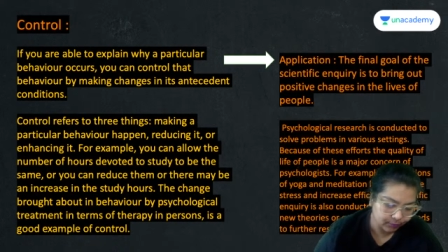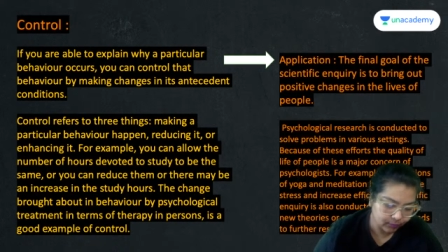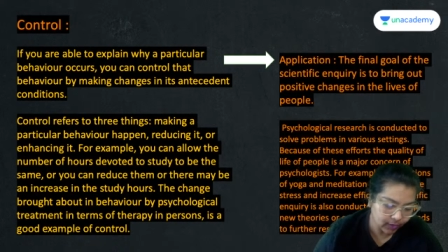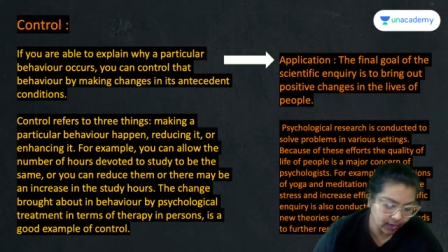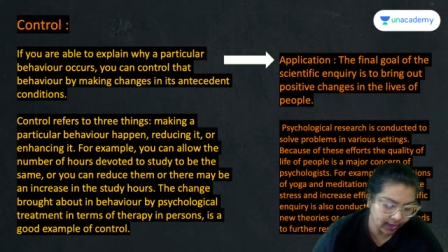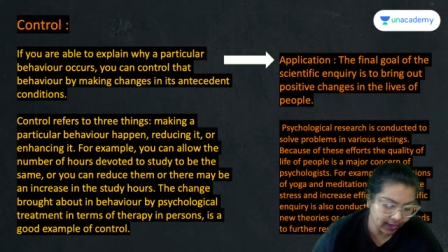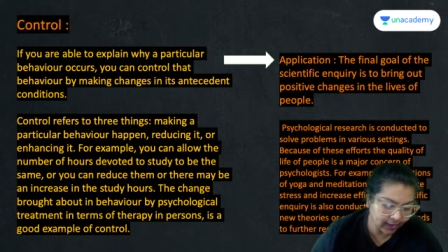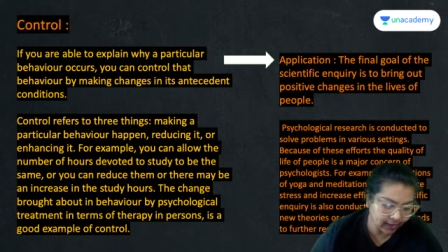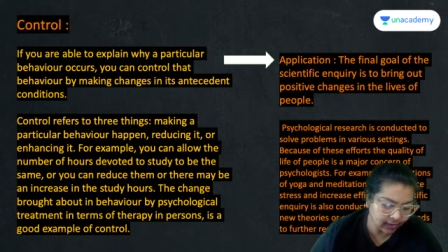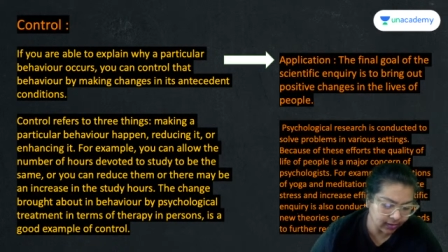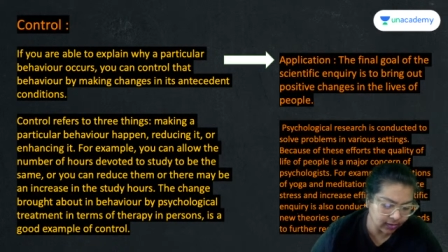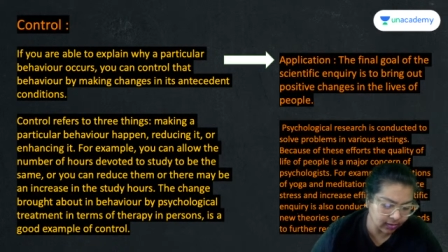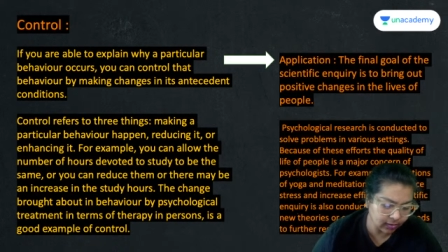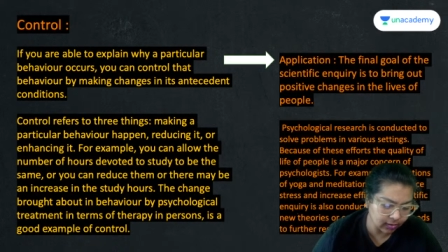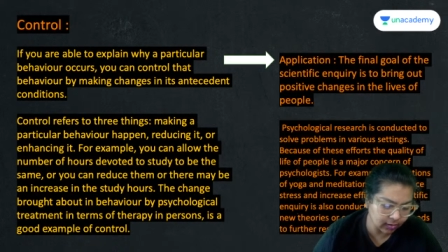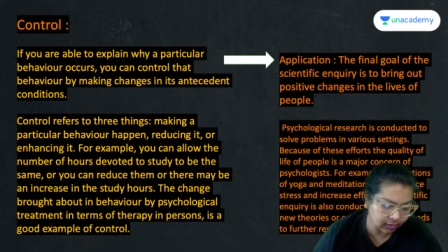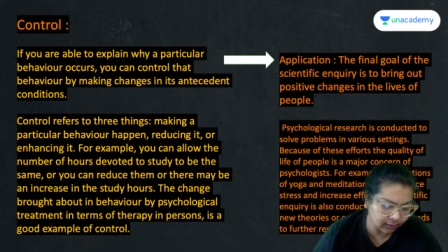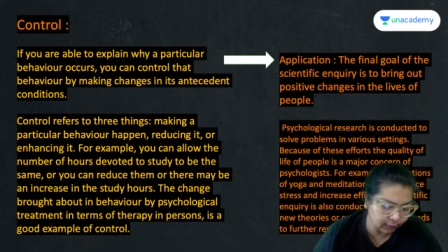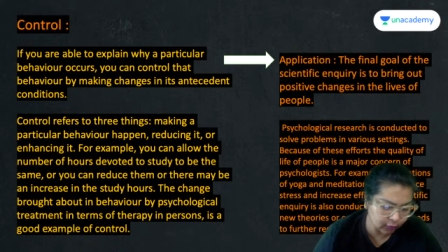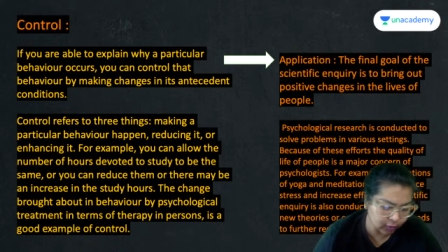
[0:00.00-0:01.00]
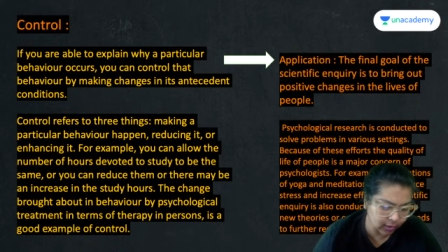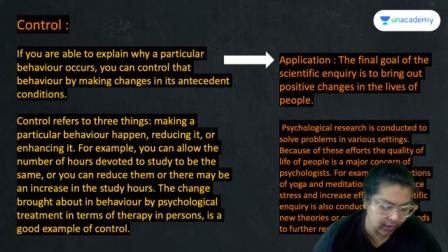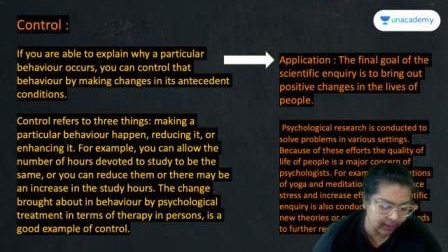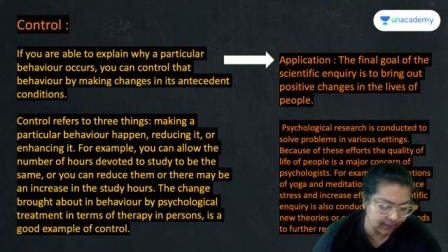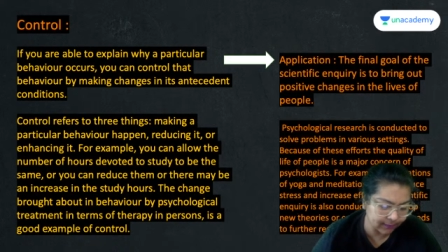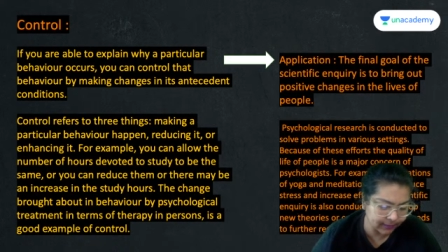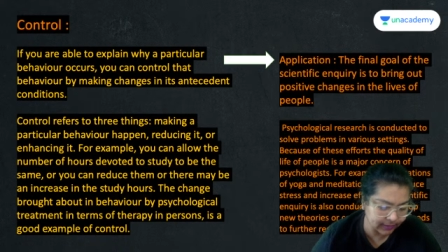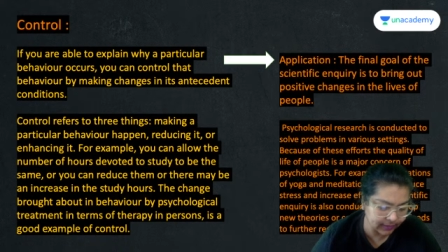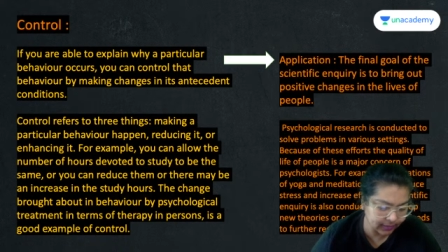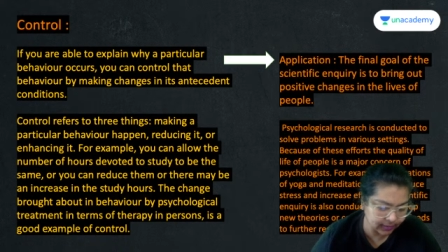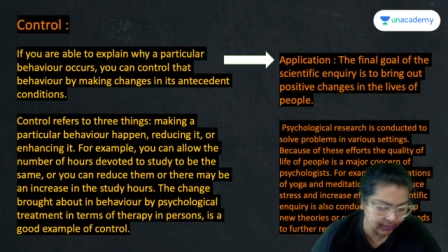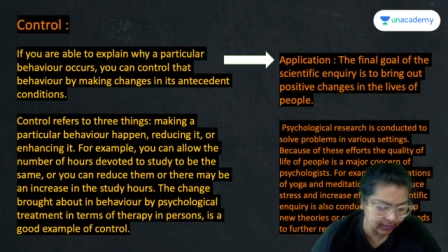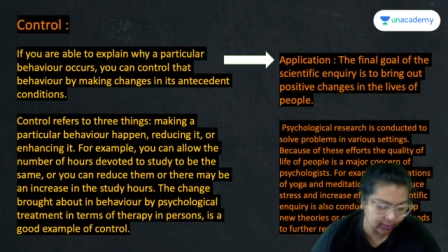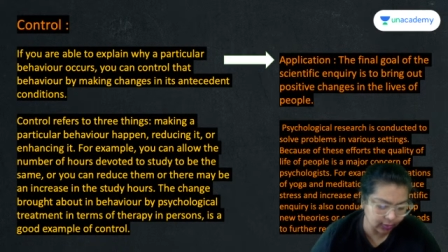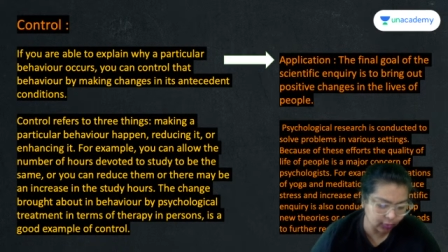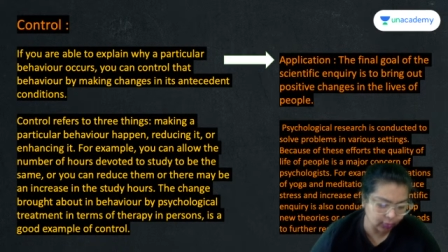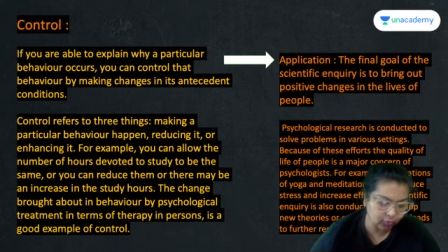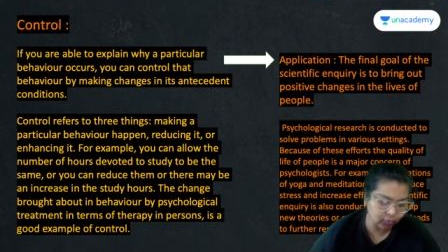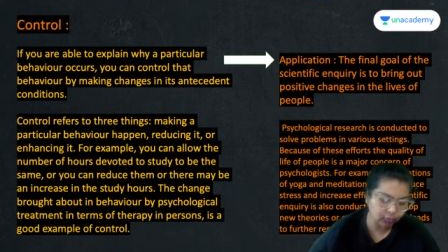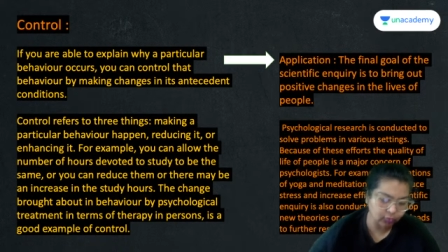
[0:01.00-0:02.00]
Hi, Wokabi.
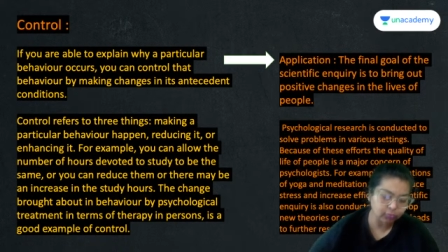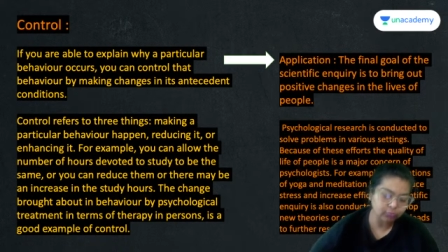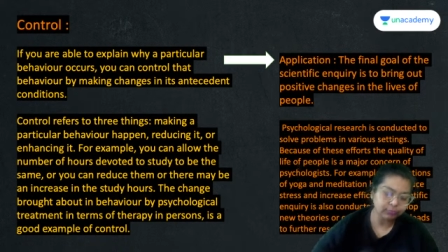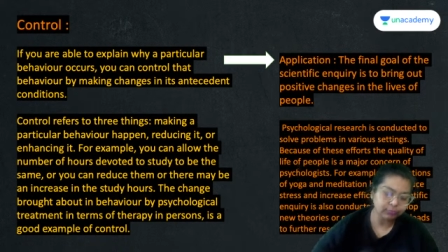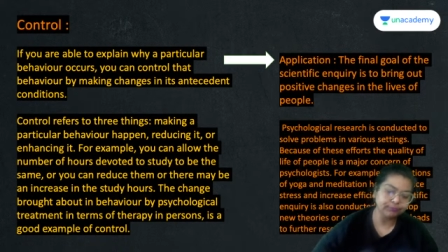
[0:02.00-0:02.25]
Hello.